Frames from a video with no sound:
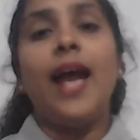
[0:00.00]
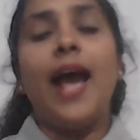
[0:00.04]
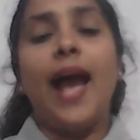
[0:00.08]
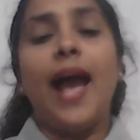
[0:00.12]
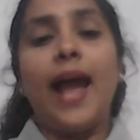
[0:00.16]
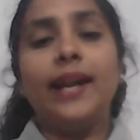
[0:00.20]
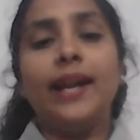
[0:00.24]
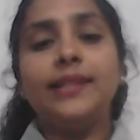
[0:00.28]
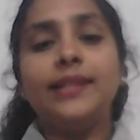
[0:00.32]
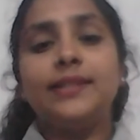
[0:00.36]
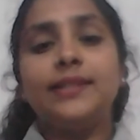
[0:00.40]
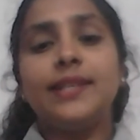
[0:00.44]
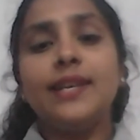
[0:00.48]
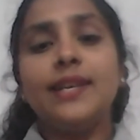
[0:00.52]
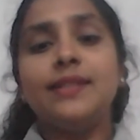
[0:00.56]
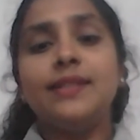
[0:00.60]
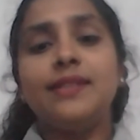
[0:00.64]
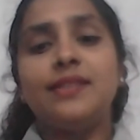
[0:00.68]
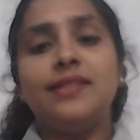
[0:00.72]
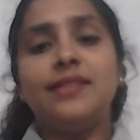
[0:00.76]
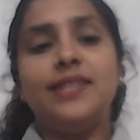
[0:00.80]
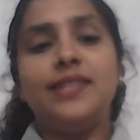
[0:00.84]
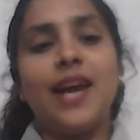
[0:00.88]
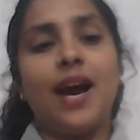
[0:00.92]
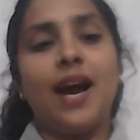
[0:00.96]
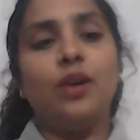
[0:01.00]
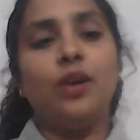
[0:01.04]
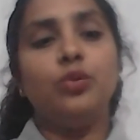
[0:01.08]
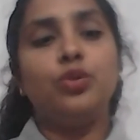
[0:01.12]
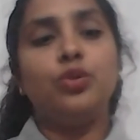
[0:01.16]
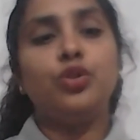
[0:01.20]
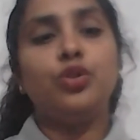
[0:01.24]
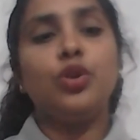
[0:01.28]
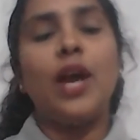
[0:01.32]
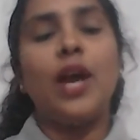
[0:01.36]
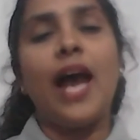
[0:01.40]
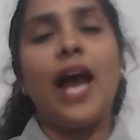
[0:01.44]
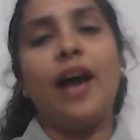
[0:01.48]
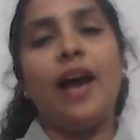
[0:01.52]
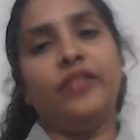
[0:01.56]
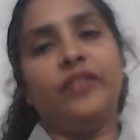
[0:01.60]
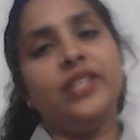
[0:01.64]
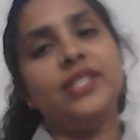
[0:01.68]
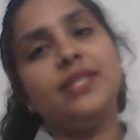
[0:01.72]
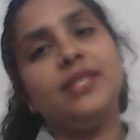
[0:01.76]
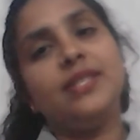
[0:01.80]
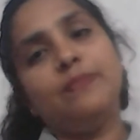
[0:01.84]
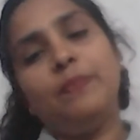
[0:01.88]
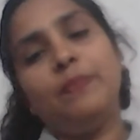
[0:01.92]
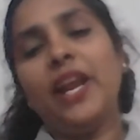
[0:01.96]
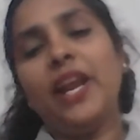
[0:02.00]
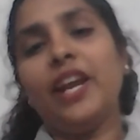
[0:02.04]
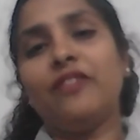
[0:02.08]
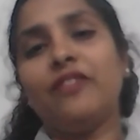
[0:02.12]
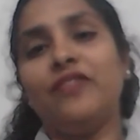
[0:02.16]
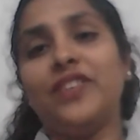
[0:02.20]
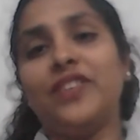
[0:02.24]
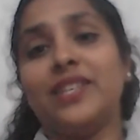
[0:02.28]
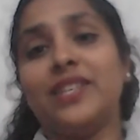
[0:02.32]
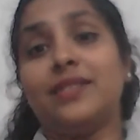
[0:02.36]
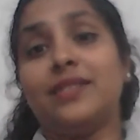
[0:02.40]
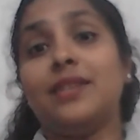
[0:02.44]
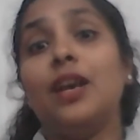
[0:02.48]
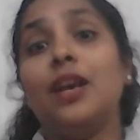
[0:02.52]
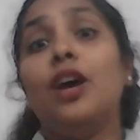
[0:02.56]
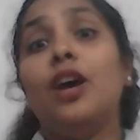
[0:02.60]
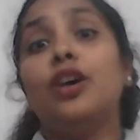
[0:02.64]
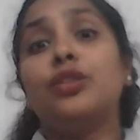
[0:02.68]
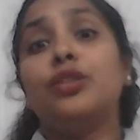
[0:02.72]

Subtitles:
and sits down to have his breakfast.